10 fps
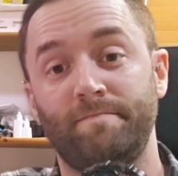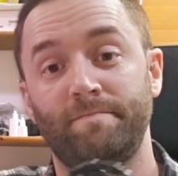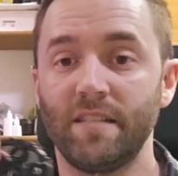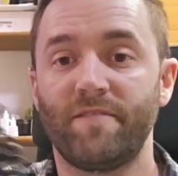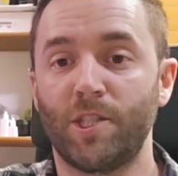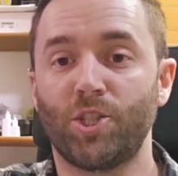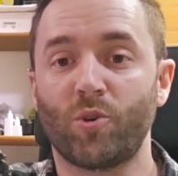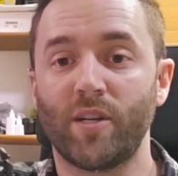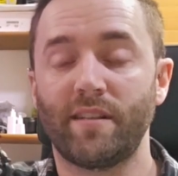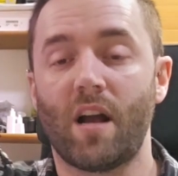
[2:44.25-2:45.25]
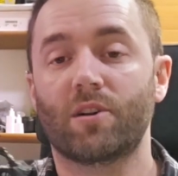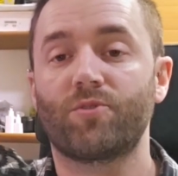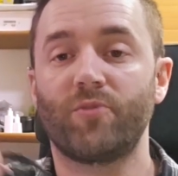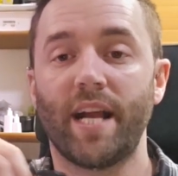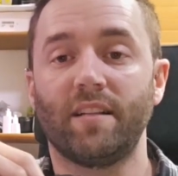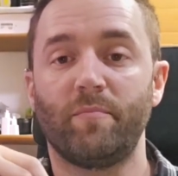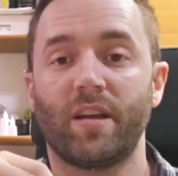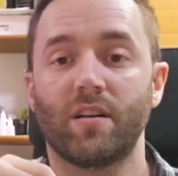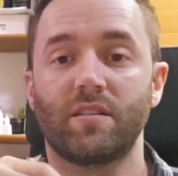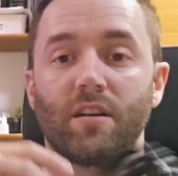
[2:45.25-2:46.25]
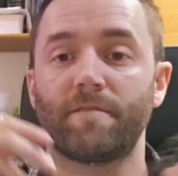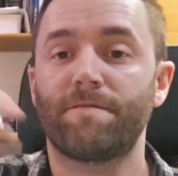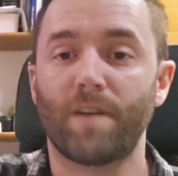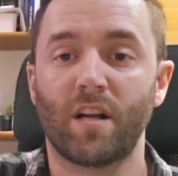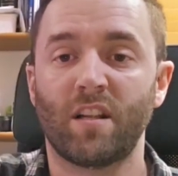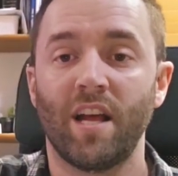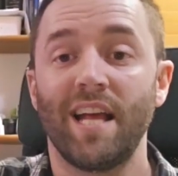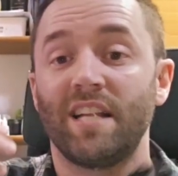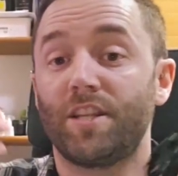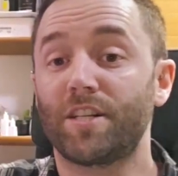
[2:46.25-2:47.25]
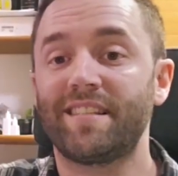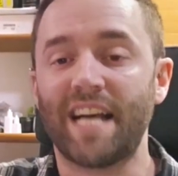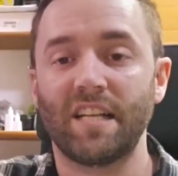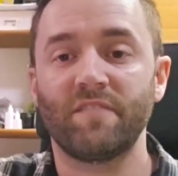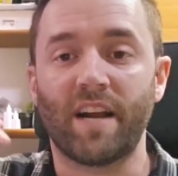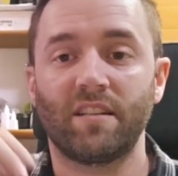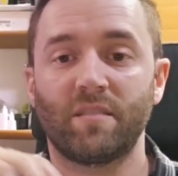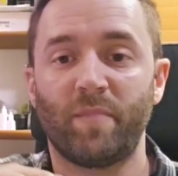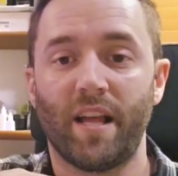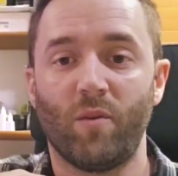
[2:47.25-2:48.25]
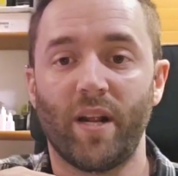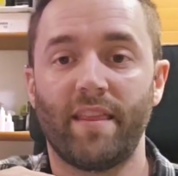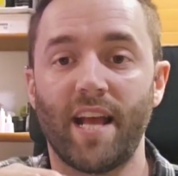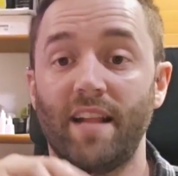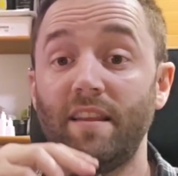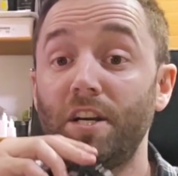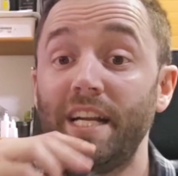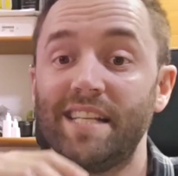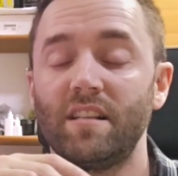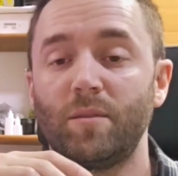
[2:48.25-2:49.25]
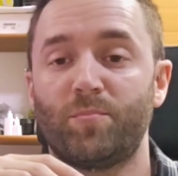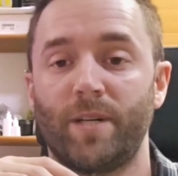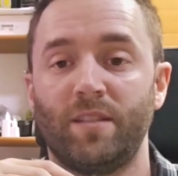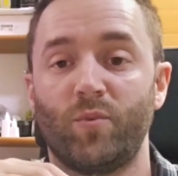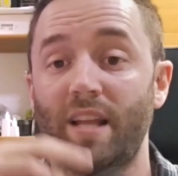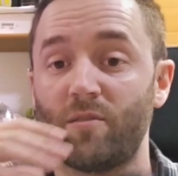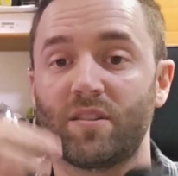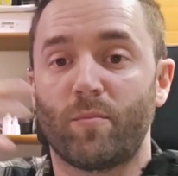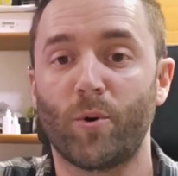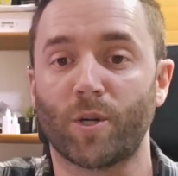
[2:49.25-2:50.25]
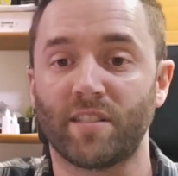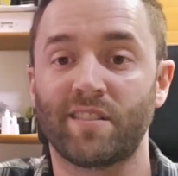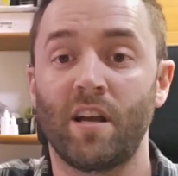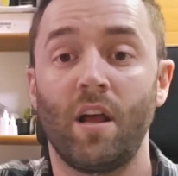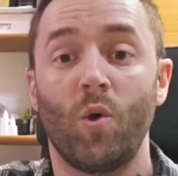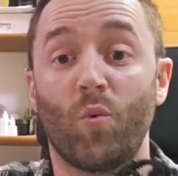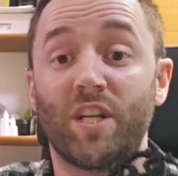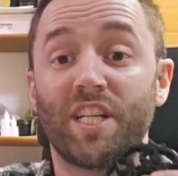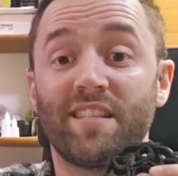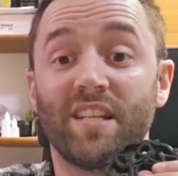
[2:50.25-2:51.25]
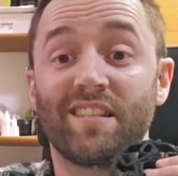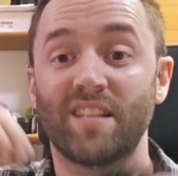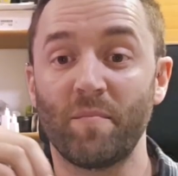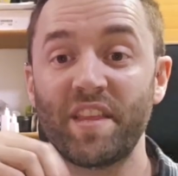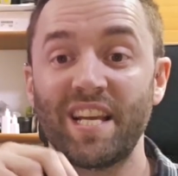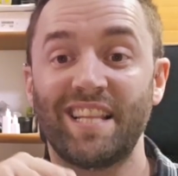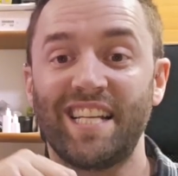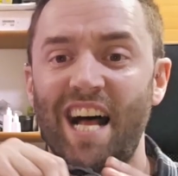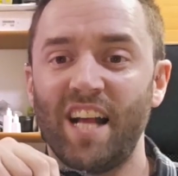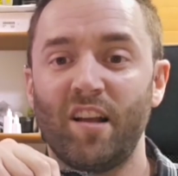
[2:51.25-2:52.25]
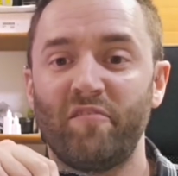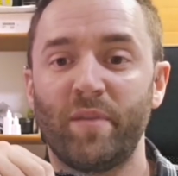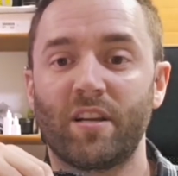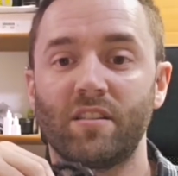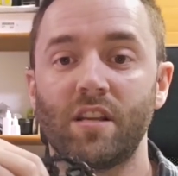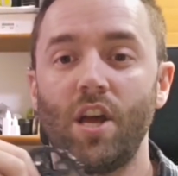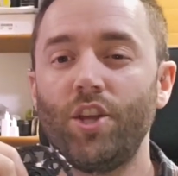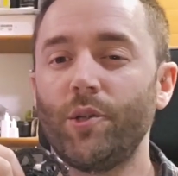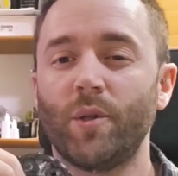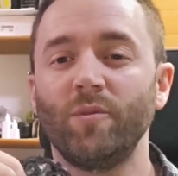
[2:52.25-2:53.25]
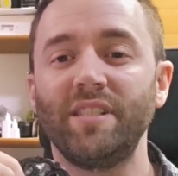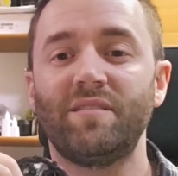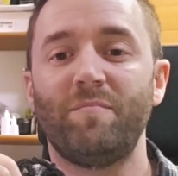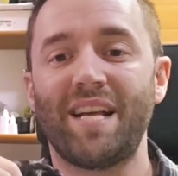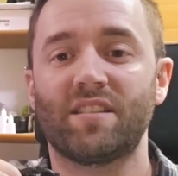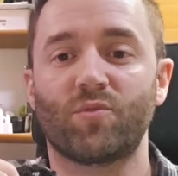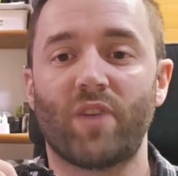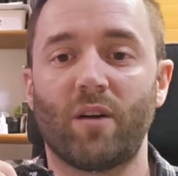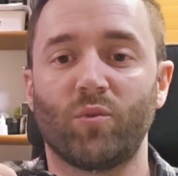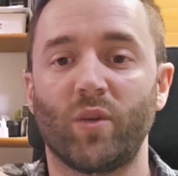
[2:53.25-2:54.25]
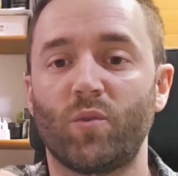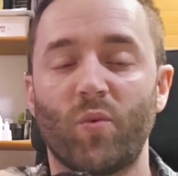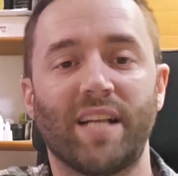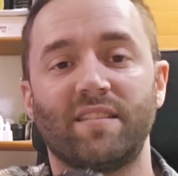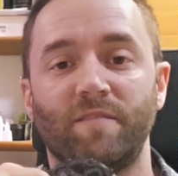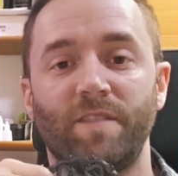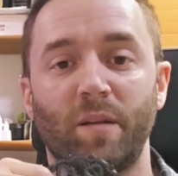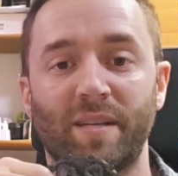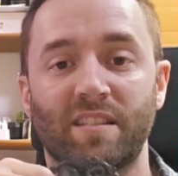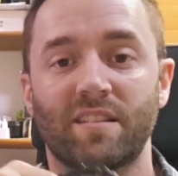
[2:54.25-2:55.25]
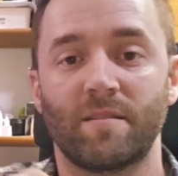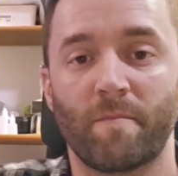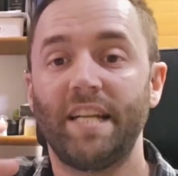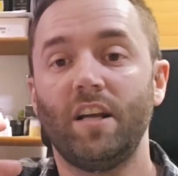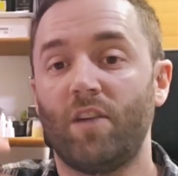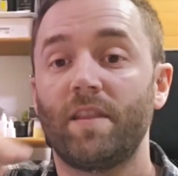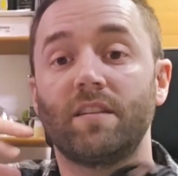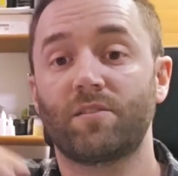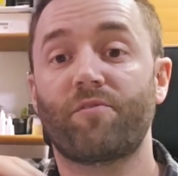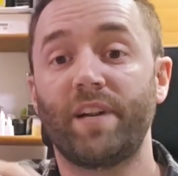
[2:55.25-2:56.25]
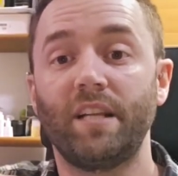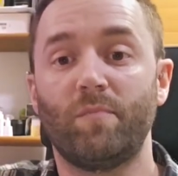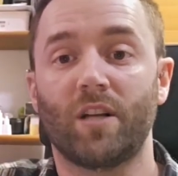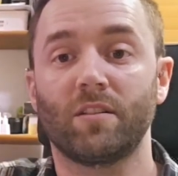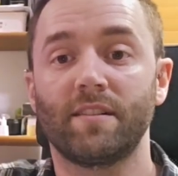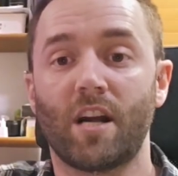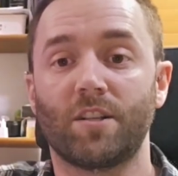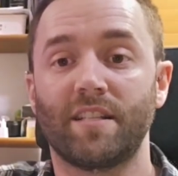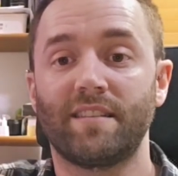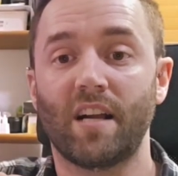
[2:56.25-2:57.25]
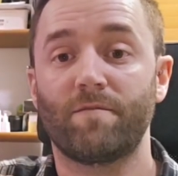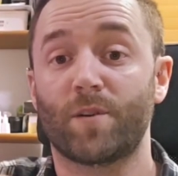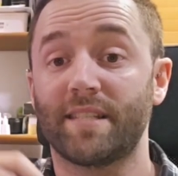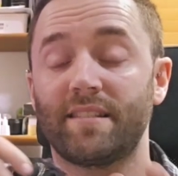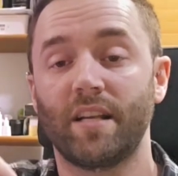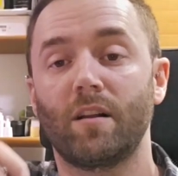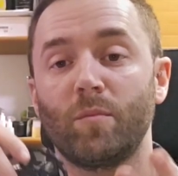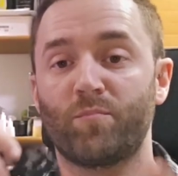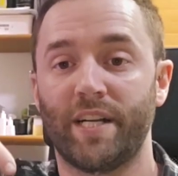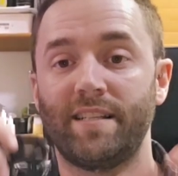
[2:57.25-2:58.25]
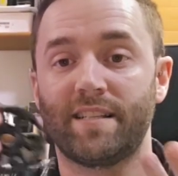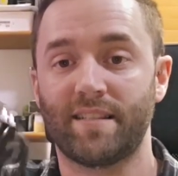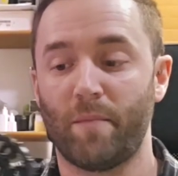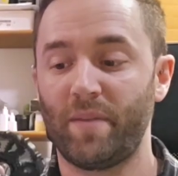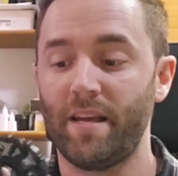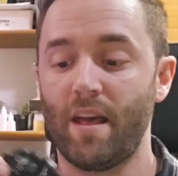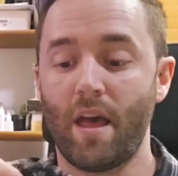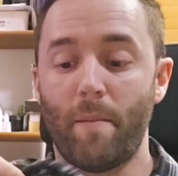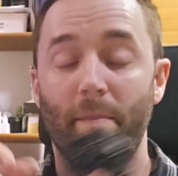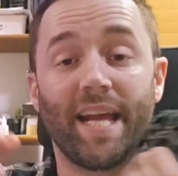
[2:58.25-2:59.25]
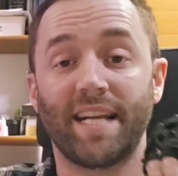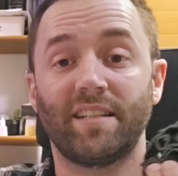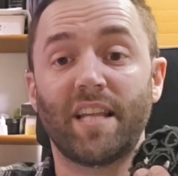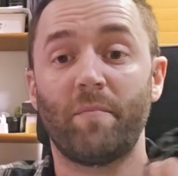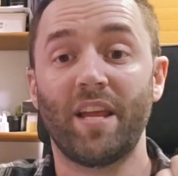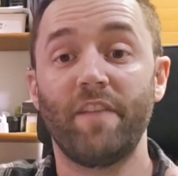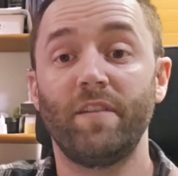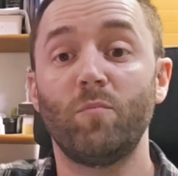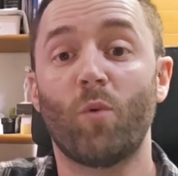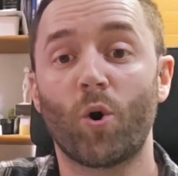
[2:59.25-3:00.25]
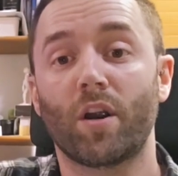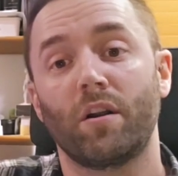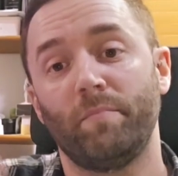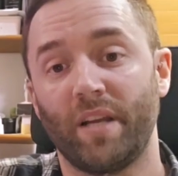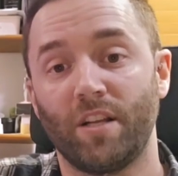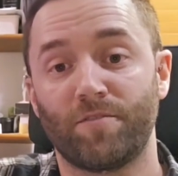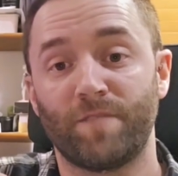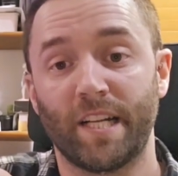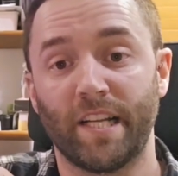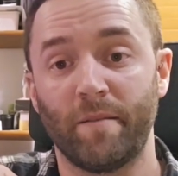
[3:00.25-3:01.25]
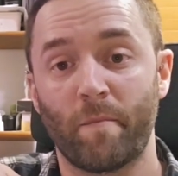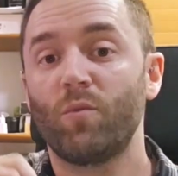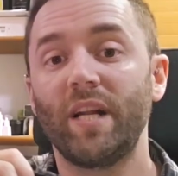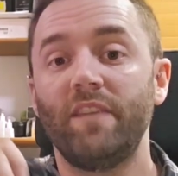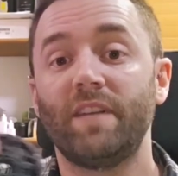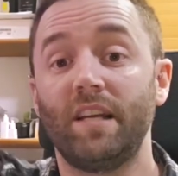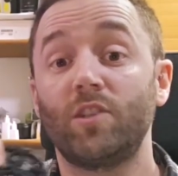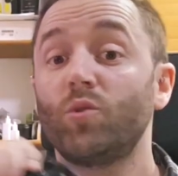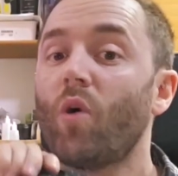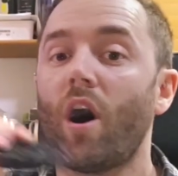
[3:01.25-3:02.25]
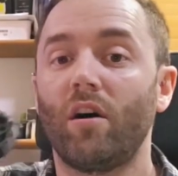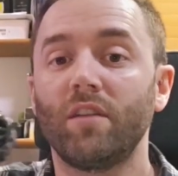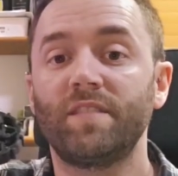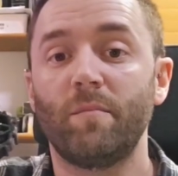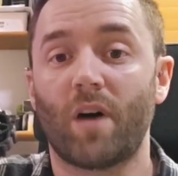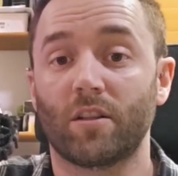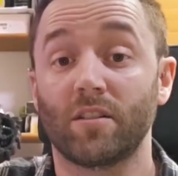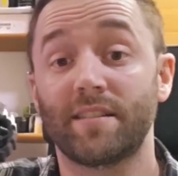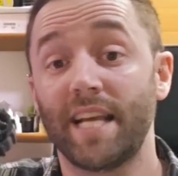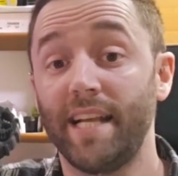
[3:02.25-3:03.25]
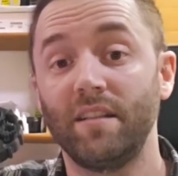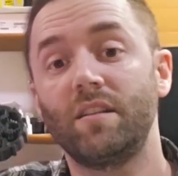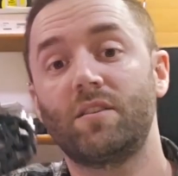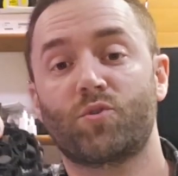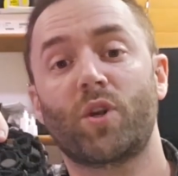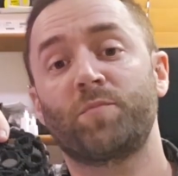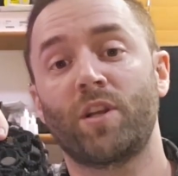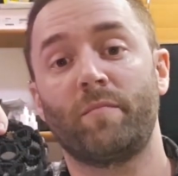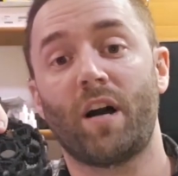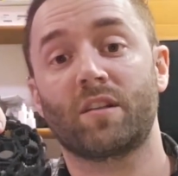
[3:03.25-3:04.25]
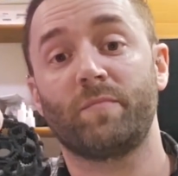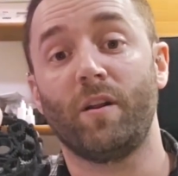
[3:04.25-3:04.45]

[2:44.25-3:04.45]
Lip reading: These Fidget toys are great because they're fun, they're satisfying to play with, and they're easy to print without supports, which is something that I love because you don't need to mess around with wasted filaments. Many of these 3D models are designed for a single print assembly, making them even more beginner friendly. I will leave a link to all of the models in the description box